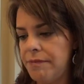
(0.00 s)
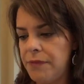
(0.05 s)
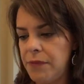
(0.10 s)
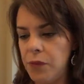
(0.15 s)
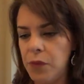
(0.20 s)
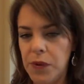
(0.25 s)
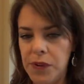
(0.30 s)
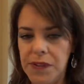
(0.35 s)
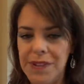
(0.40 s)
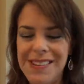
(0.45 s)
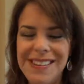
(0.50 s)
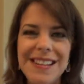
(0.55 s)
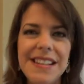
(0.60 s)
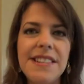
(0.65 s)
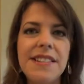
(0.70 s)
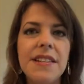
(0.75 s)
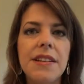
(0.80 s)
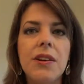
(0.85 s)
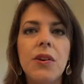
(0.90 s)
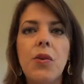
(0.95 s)
with
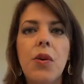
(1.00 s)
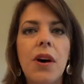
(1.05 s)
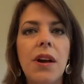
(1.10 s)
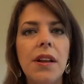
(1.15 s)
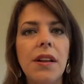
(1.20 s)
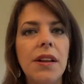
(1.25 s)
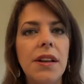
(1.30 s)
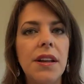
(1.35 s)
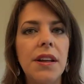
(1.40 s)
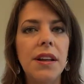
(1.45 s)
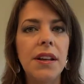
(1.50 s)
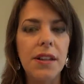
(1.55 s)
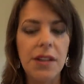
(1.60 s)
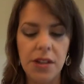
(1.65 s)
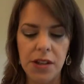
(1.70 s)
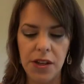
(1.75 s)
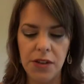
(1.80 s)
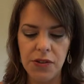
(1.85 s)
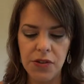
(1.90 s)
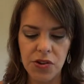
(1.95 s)
decent quality, you
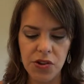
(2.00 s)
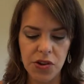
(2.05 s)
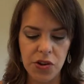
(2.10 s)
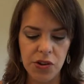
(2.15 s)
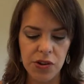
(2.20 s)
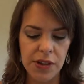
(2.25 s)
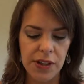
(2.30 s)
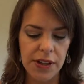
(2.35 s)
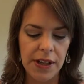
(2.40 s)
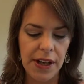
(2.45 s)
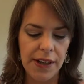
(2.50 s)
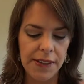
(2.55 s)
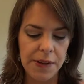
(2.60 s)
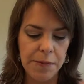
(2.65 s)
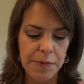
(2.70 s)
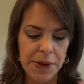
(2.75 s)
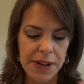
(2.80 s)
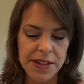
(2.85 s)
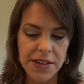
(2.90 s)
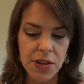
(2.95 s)
know, they're certainly not the
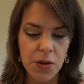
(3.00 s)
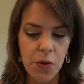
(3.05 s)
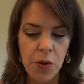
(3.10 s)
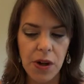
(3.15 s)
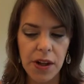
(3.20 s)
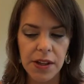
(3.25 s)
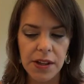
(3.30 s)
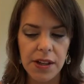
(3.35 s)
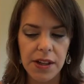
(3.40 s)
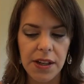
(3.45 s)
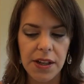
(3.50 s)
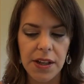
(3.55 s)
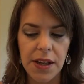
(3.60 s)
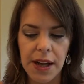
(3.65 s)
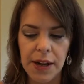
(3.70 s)
best quality.